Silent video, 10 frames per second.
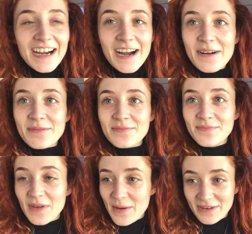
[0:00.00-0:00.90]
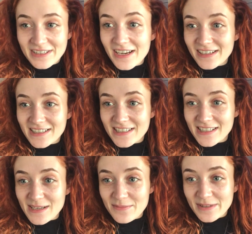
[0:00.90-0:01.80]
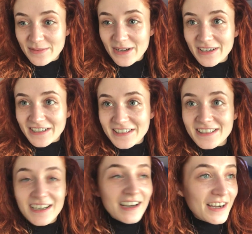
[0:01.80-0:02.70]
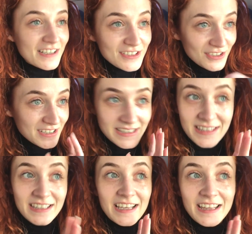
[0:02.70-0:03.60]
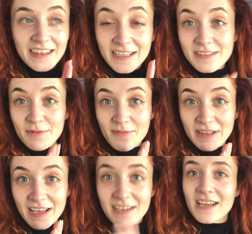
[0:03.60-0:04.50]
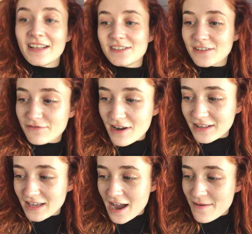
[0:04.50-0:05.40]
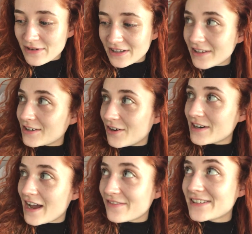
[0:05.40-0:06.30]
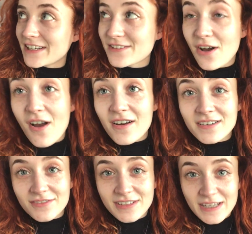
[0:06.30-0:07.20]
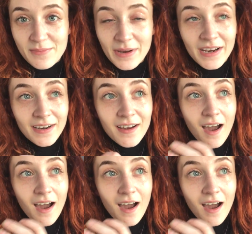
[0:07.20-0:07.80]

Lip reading: I'm excited to sleep, to be honest. Just things have been really intense. So the fact that I'm allowed now to have 6 hours of sleeping,